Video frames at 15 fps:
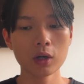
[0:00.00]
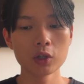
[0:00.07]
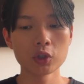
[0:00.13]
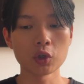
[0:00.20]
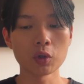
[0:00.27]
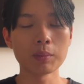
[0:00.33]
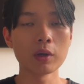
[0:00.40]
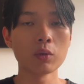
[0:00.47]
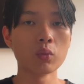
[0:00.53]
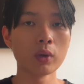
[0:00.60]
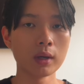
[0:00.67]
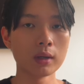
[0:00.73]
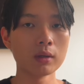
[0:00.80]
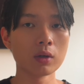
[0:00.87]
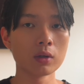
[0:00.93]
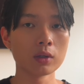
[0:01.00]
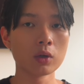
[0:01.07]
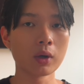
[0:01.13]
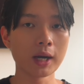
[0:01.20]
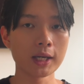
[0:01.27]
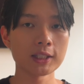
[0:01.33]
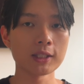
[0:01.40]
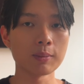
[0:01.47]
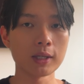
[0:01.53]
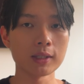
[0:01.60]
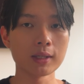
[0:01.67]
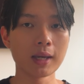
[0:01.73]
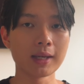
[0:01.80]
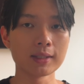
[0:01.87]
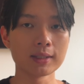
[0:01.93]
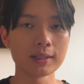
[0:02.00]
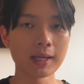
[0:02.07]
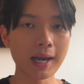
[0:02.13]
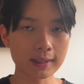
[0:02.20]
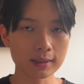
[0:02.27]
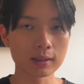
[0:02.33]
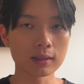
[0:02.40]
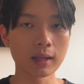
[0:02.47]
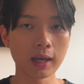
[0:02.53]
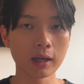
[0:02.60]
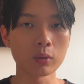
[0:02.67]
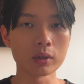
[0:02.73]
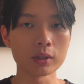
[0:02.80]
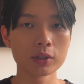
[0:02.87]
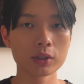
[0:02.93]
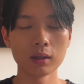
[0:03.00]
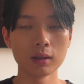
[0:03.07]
should be written in your ICP's exact language.